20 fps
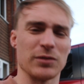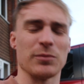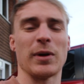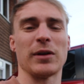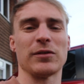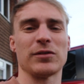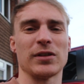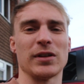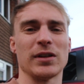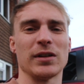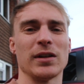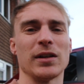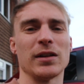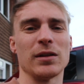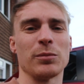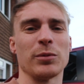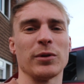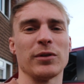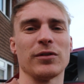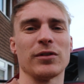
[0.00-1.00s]
you may have seen in
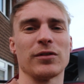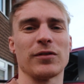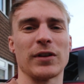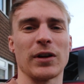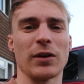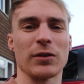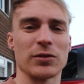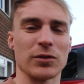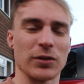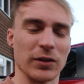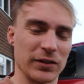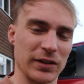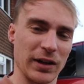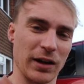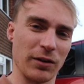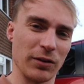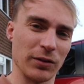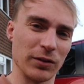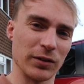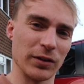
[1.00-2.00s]
the previous video, I took this
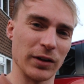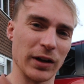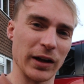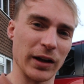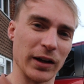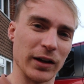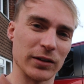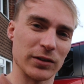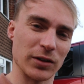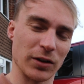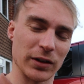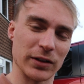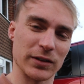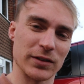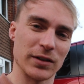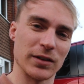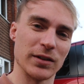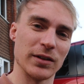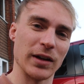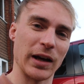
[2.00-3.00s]
out on
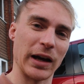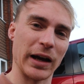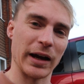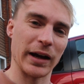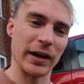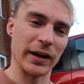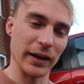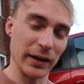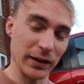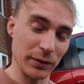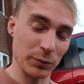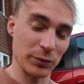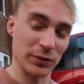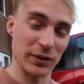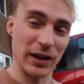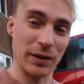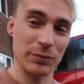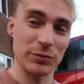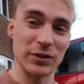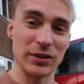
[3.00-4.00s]
Donington, and it was
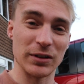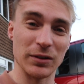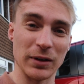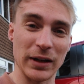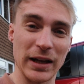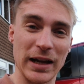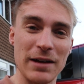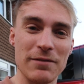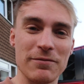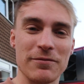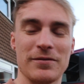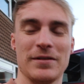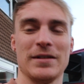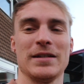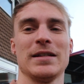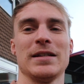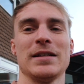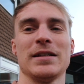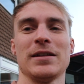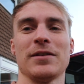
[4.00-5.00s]
an absolute laugh.
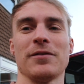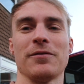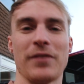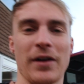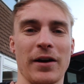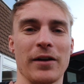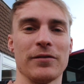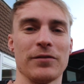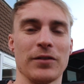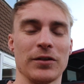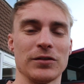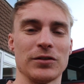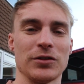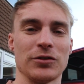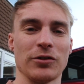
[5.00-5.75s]
Very fun to